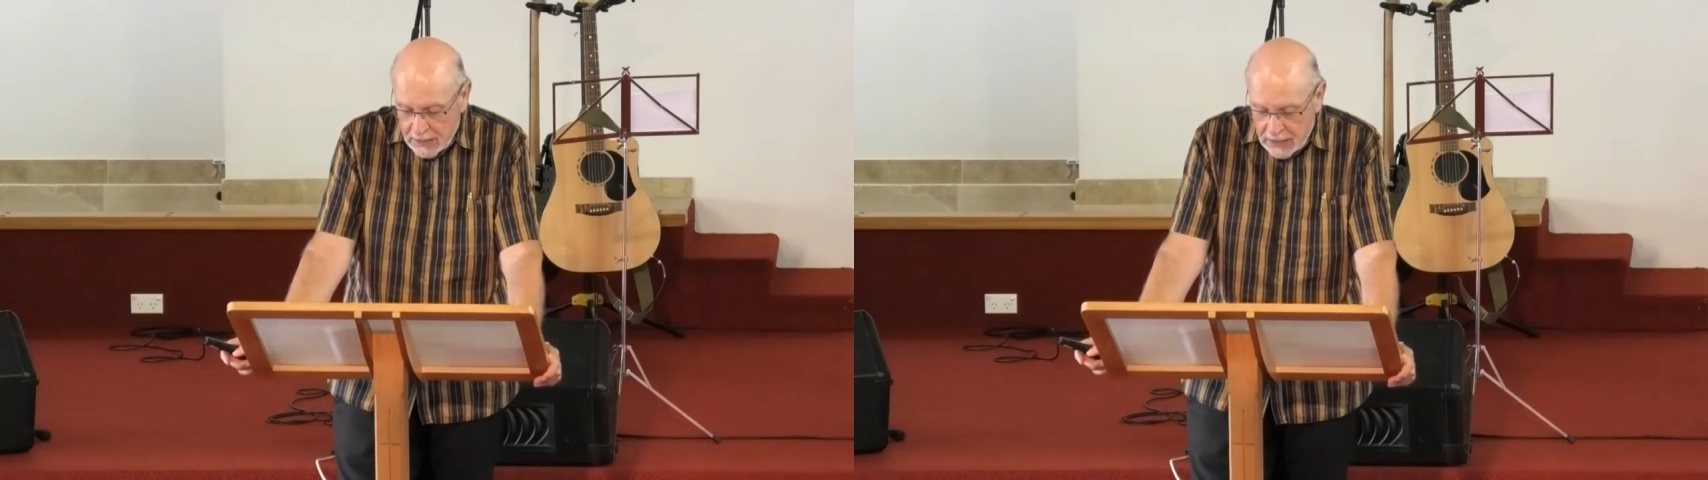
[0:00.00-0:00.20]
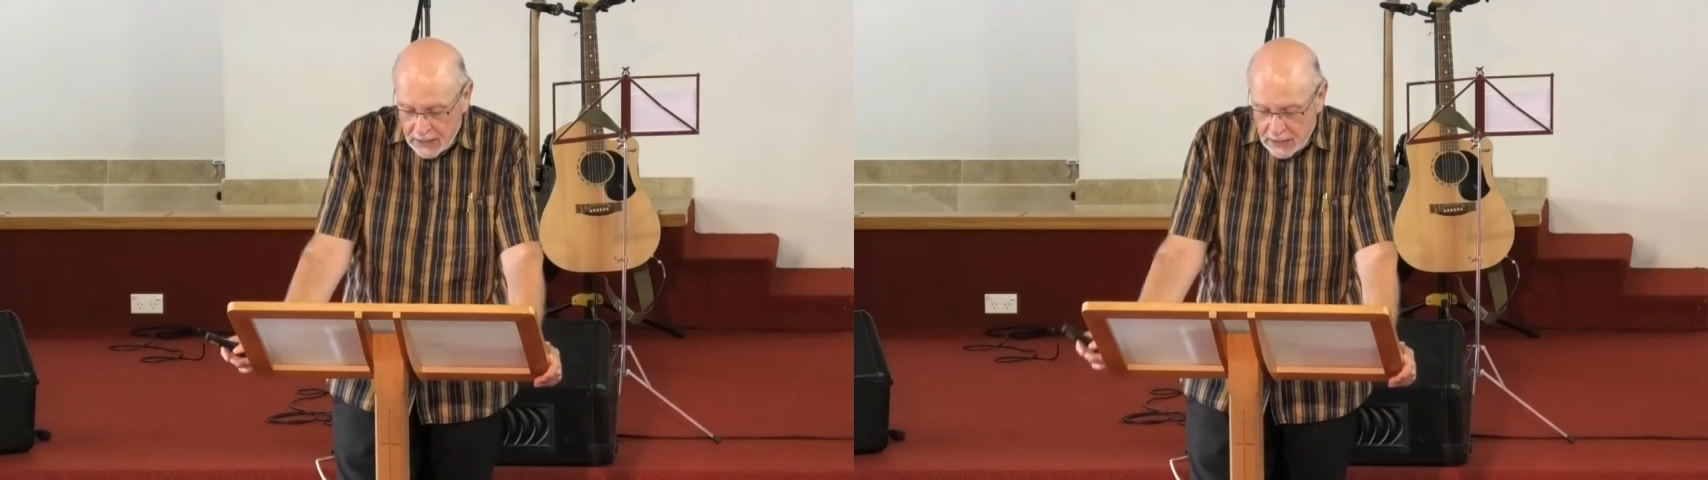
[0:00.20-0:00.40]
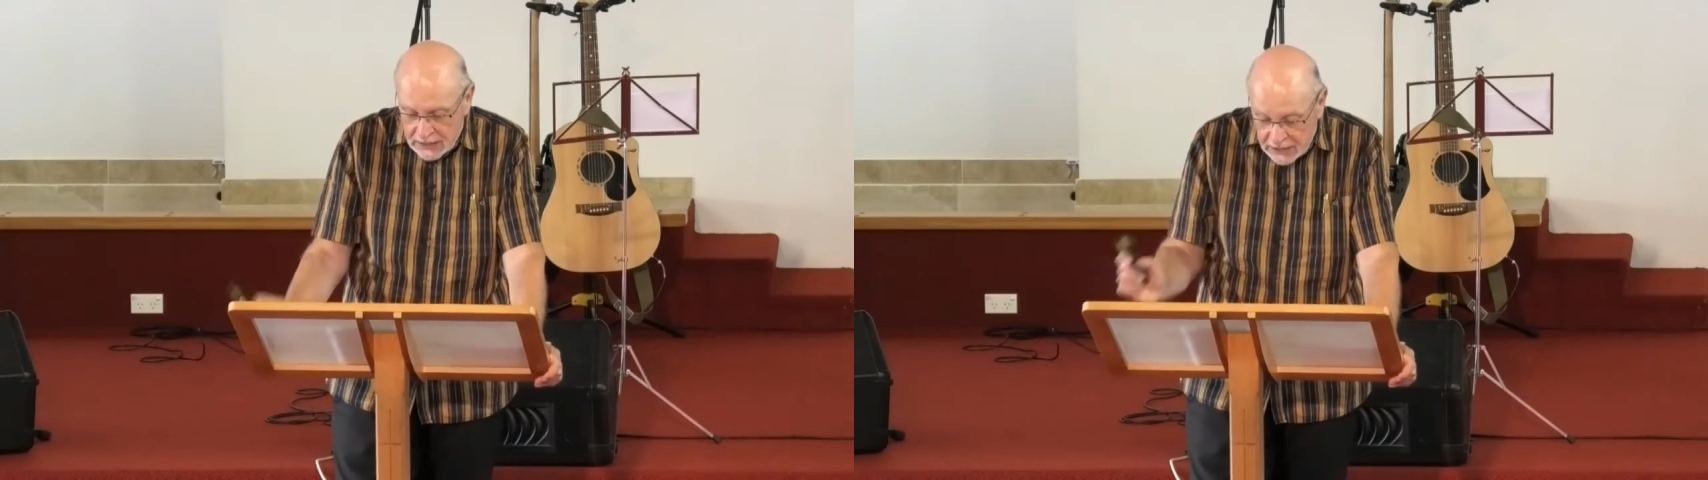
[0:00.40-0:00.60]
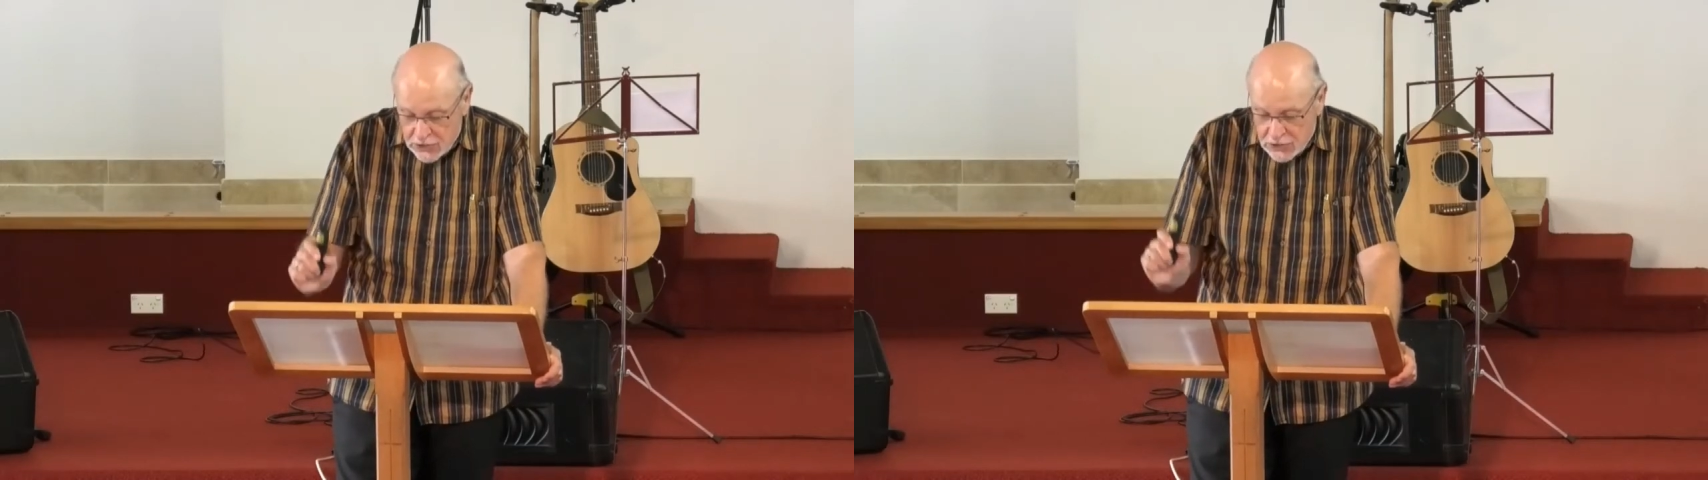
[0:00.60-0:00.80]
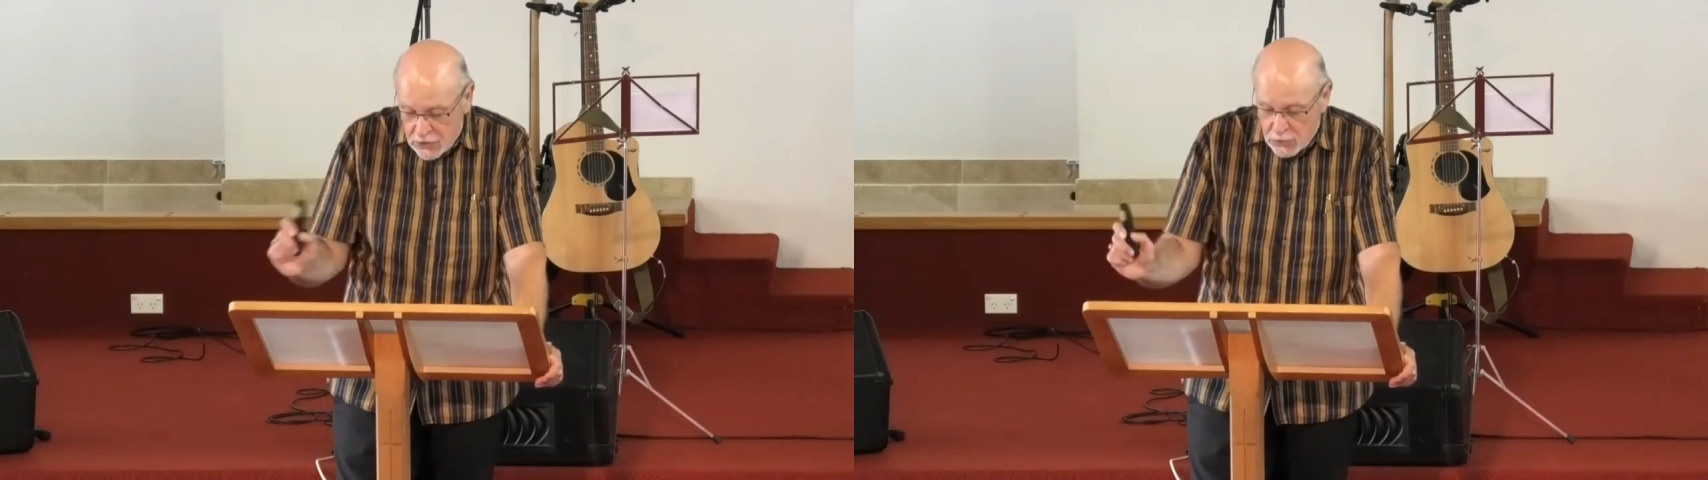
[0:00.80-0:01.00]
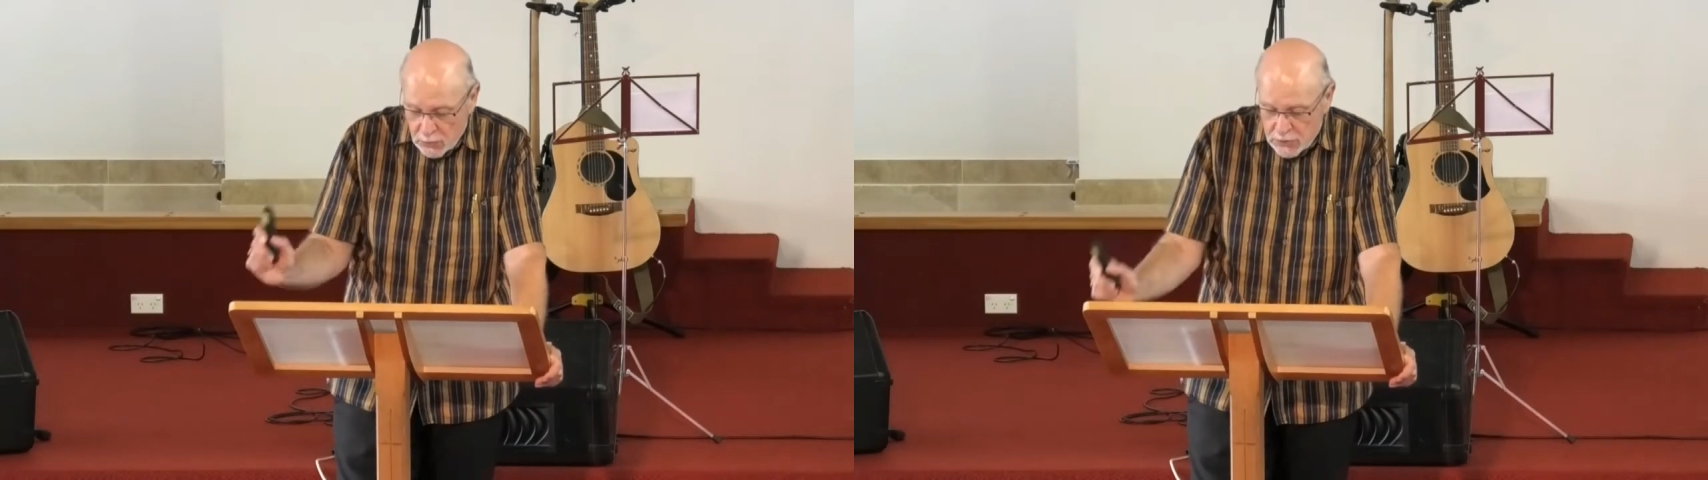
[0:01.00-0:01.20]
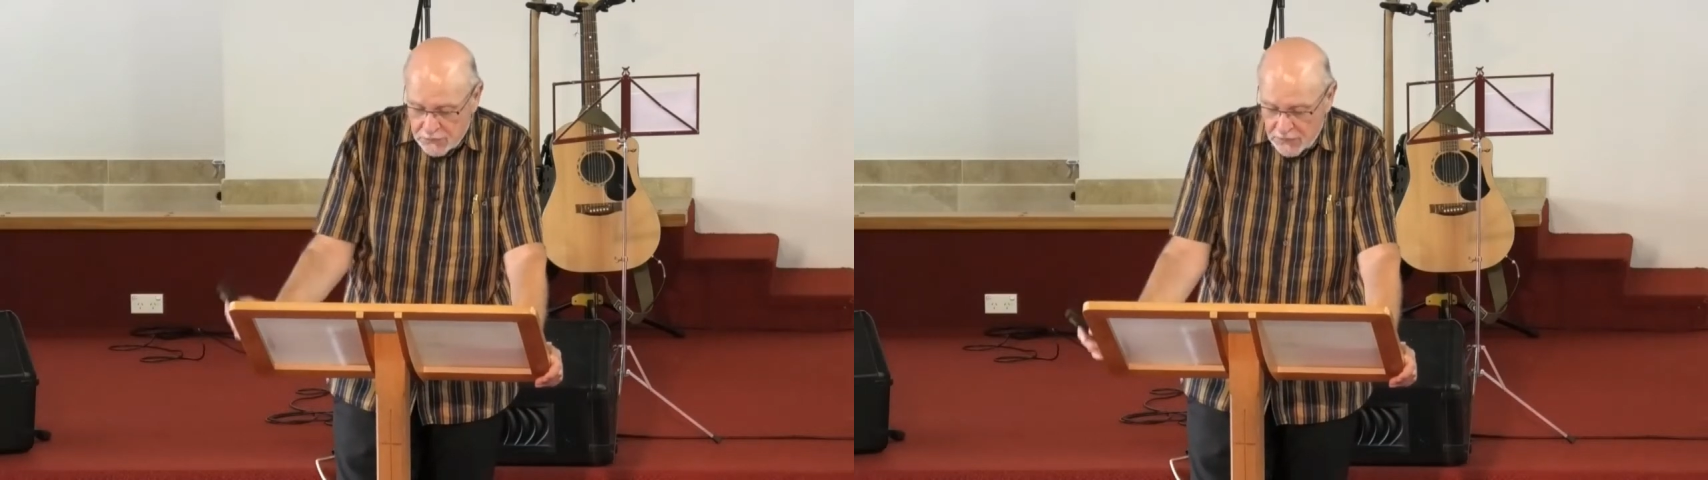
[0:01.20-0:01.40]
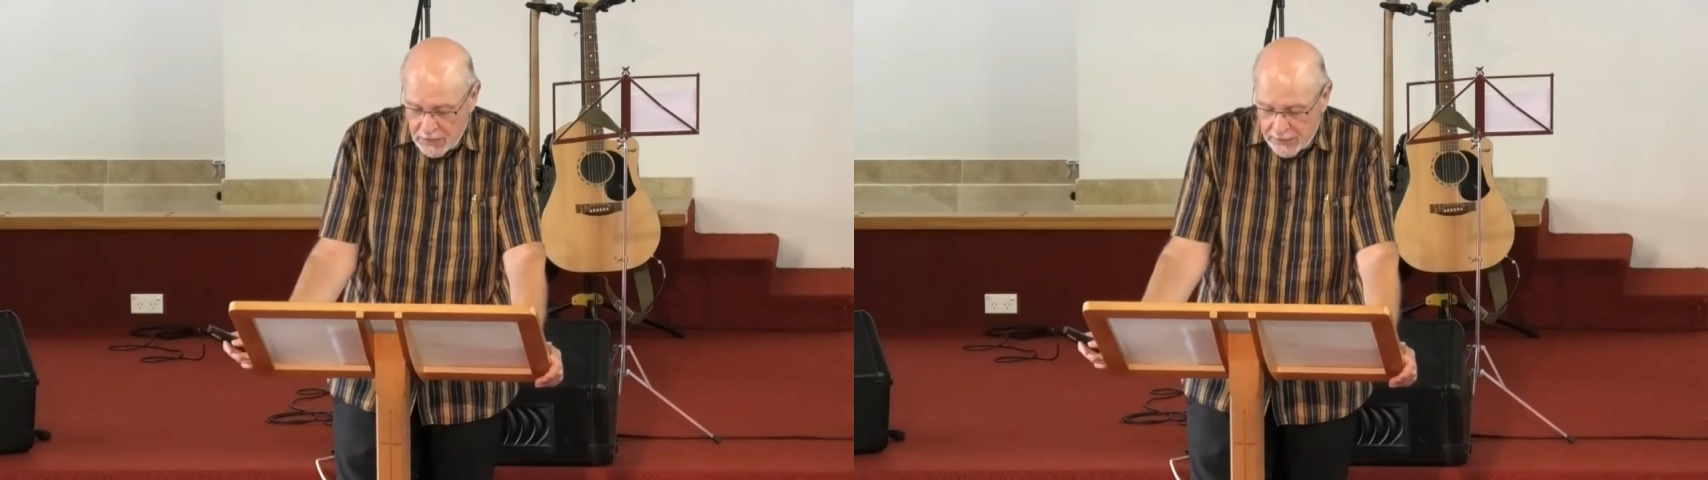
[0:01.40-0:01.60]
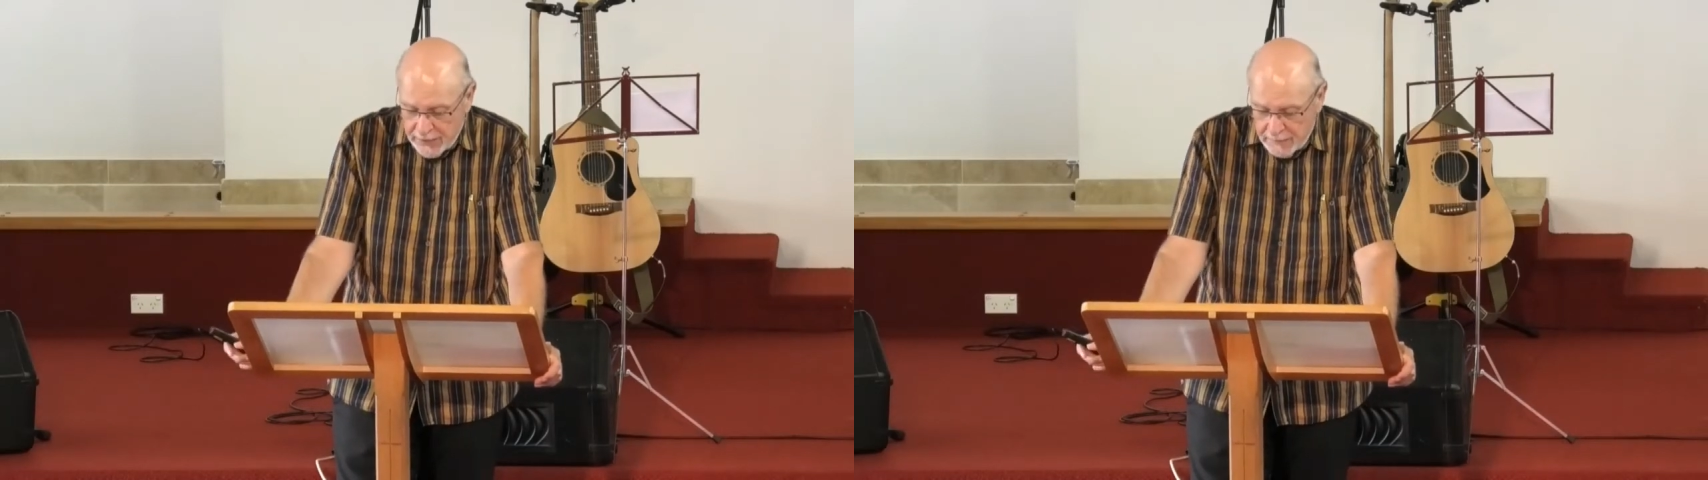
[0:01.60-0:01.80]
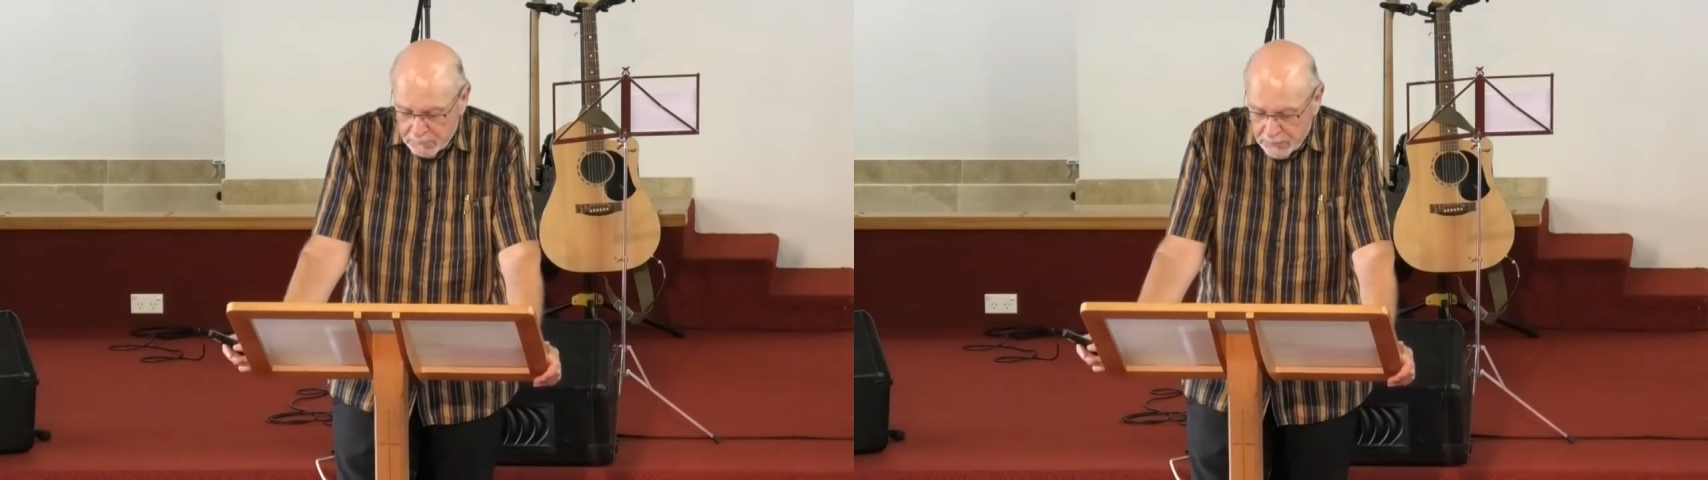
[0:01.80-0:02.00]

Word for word: uh, Kish, Saul's father,